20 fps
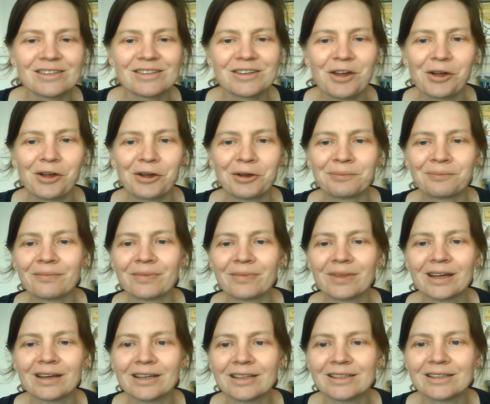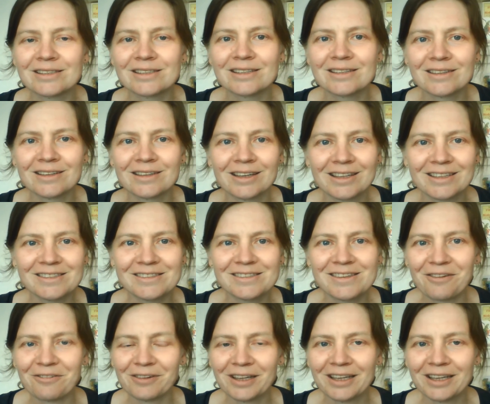so it's
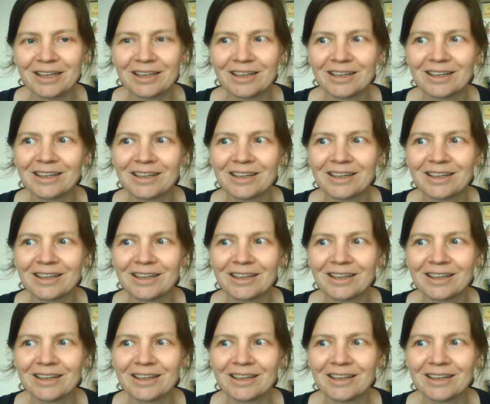definitely